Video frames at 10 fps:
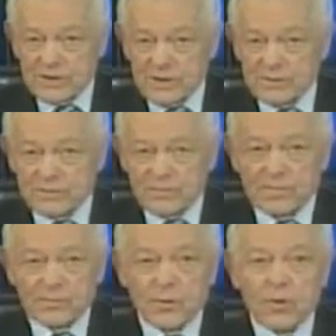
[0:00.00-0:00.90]
to coast,
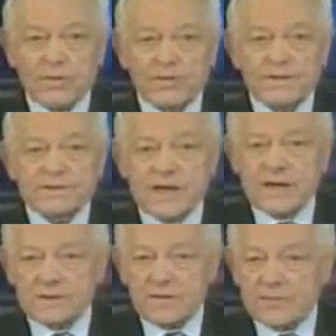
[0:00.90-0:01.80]
from north to
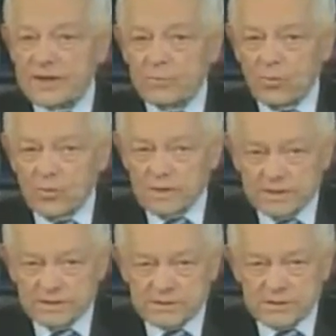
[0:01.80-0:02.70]
south. They
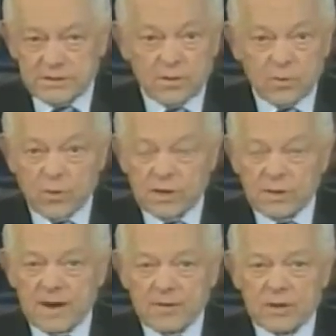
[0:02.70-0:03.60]
wanted us to know what
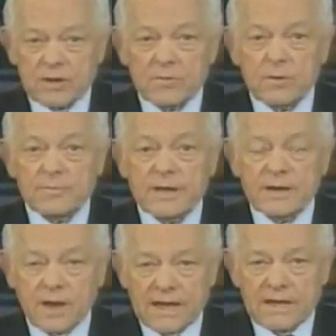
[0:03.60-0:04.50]
America would be
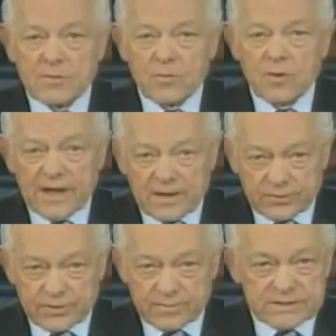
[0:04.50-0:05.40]
like
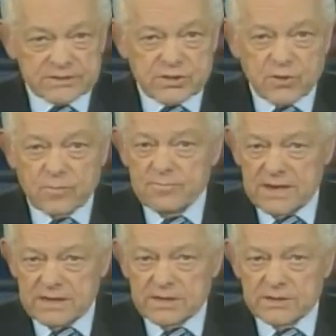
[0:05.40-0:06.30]
without them. And so
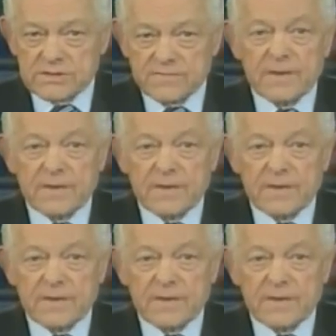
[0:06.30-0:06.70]
millions of